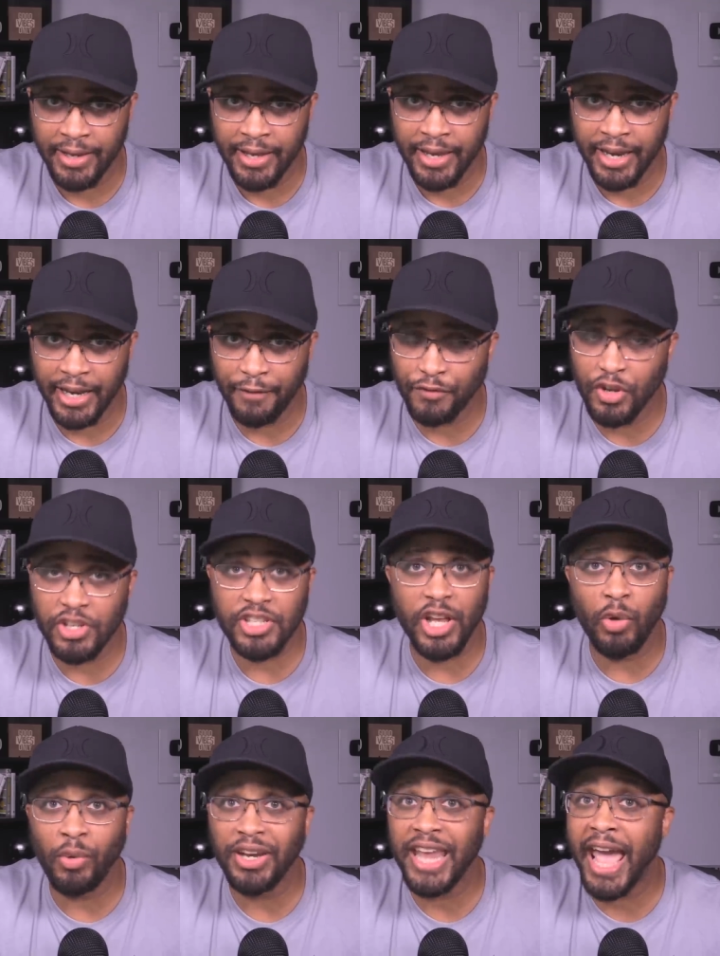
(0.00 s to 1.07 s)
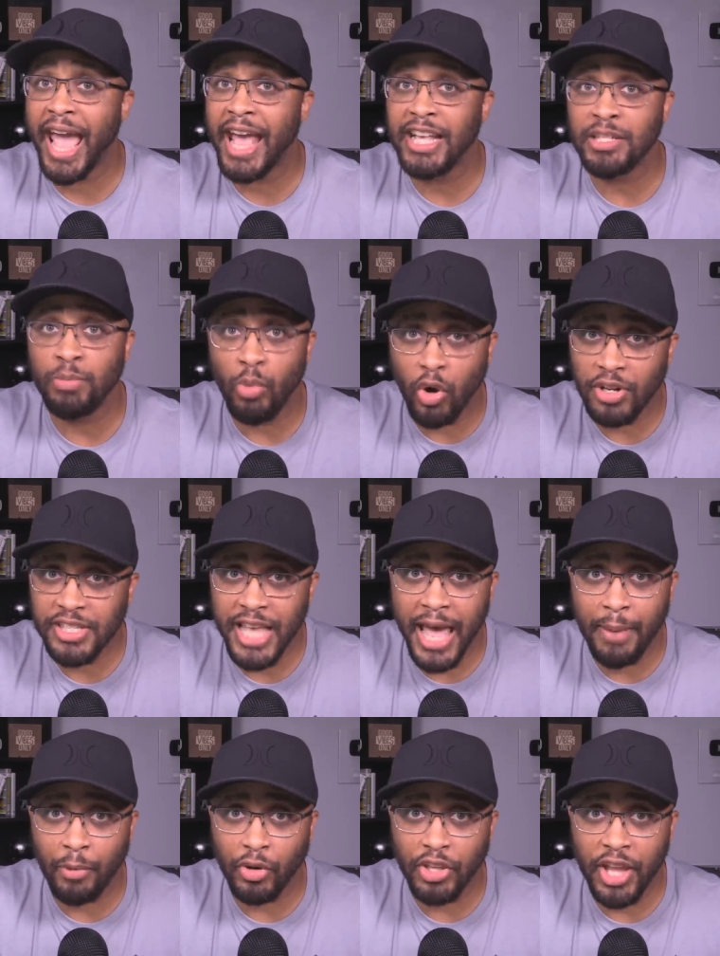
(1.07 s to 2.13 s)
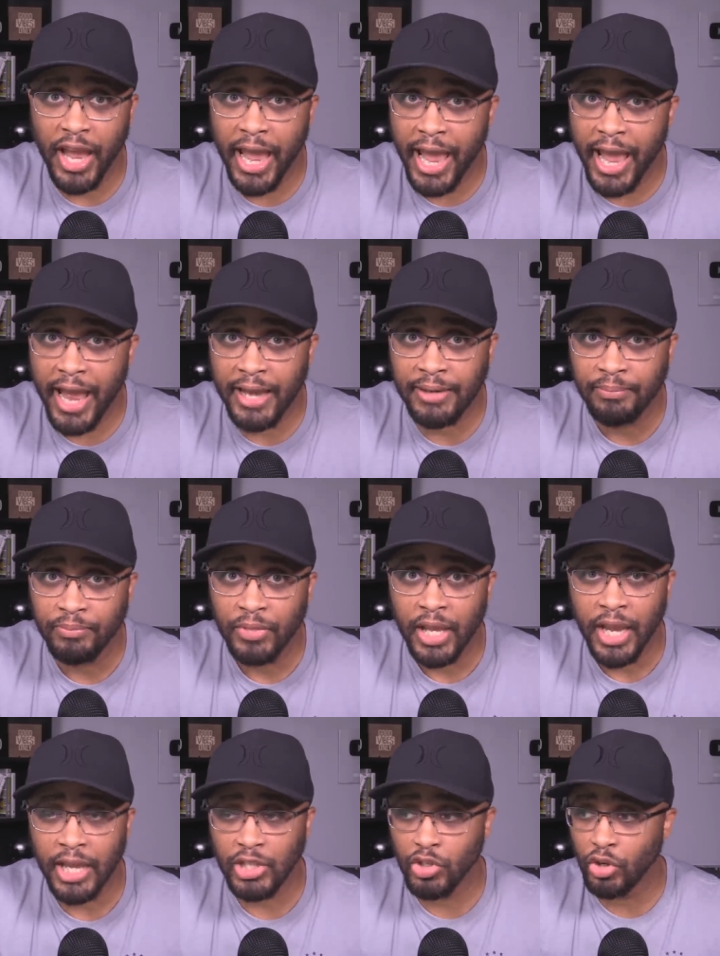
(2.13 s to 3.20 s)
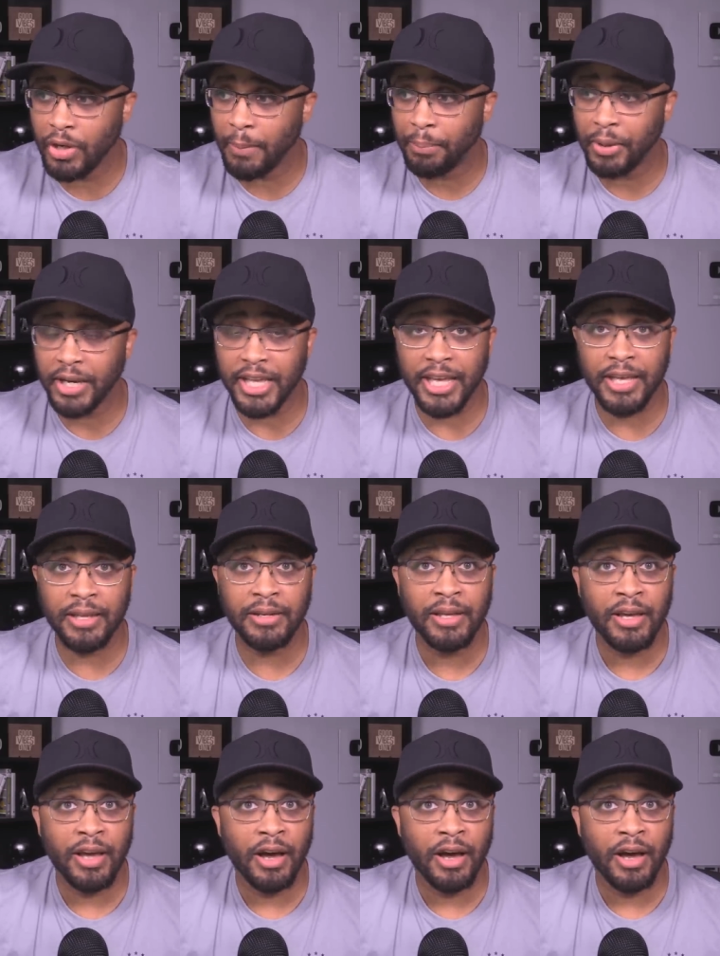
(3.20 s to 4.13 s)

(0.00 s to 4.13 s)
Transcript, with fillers: And if you're someone that has more time on your hand and you can put in